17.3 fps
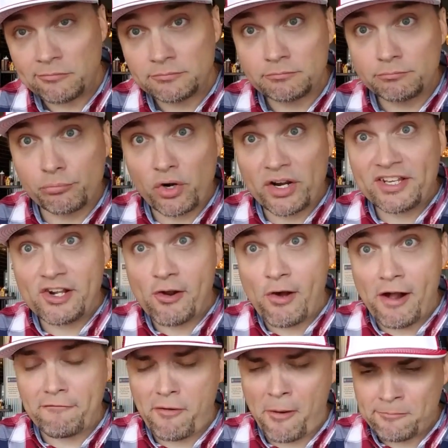Break it
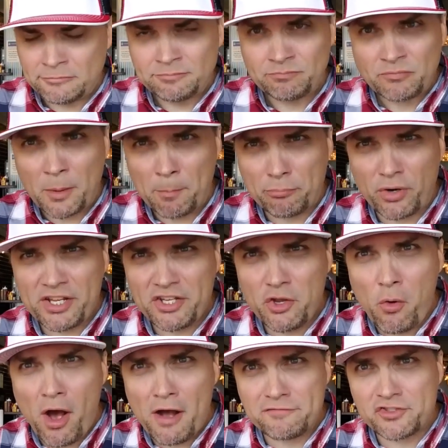off. Break you
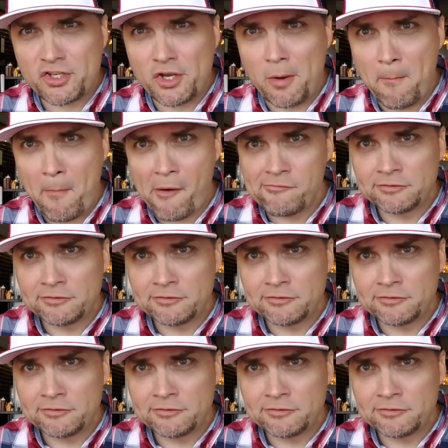off some.